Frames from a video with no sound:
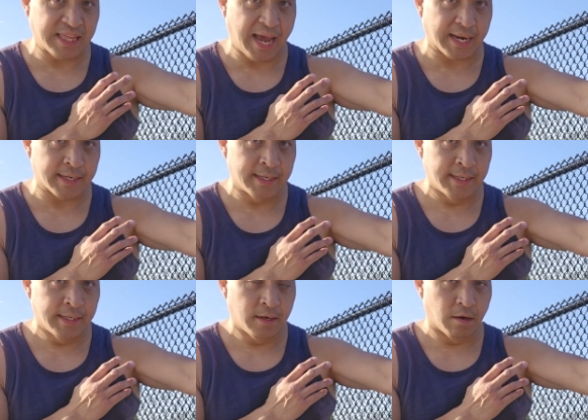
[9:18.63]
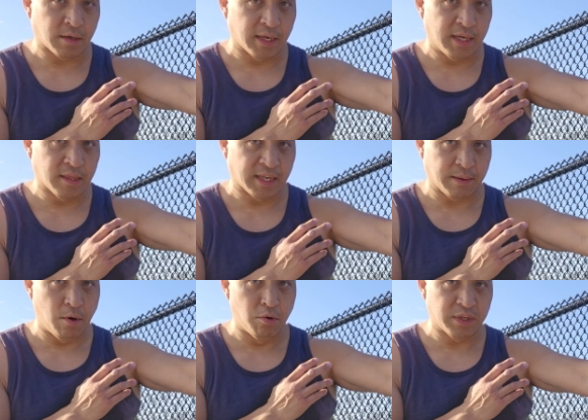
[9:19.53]
that. Okay, like
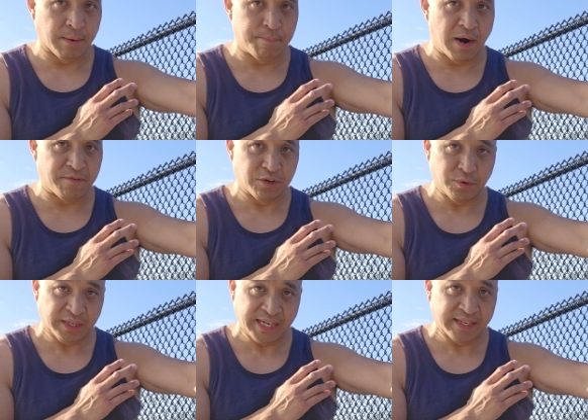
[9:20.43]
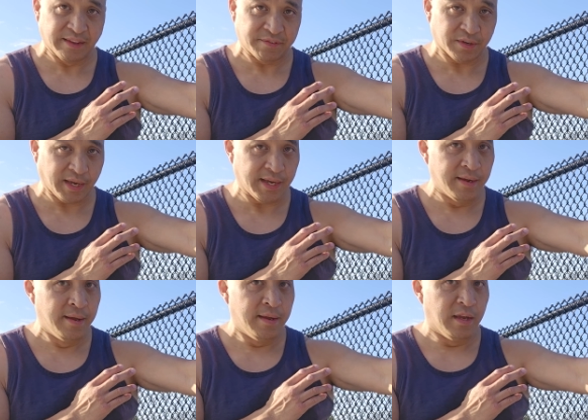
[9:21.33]
I'm holding a bar for doing a deadlift. Okay.
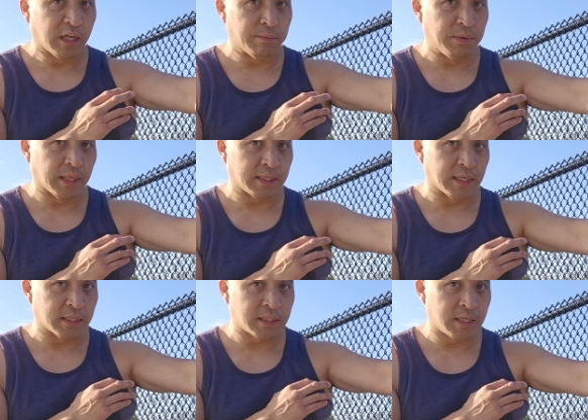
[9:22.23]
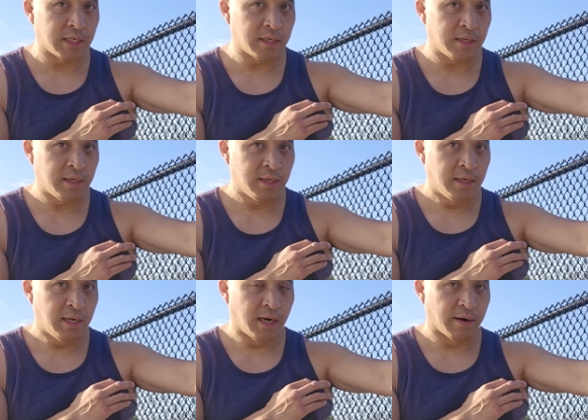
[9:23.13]
Be like this,
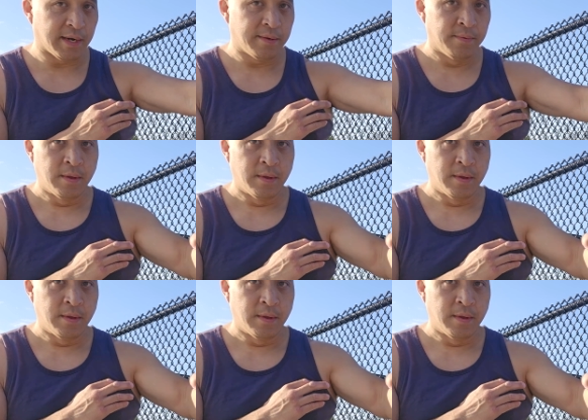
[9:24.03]
all right,